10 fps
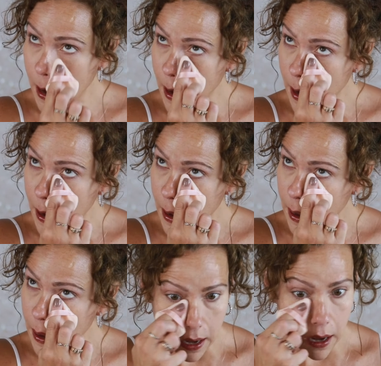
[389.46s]

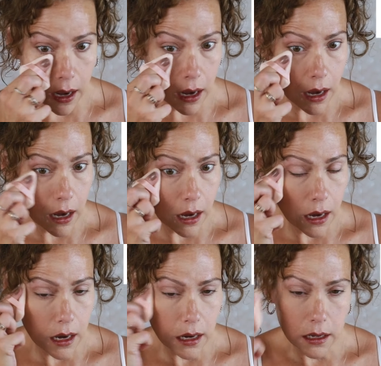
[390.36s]
(silence)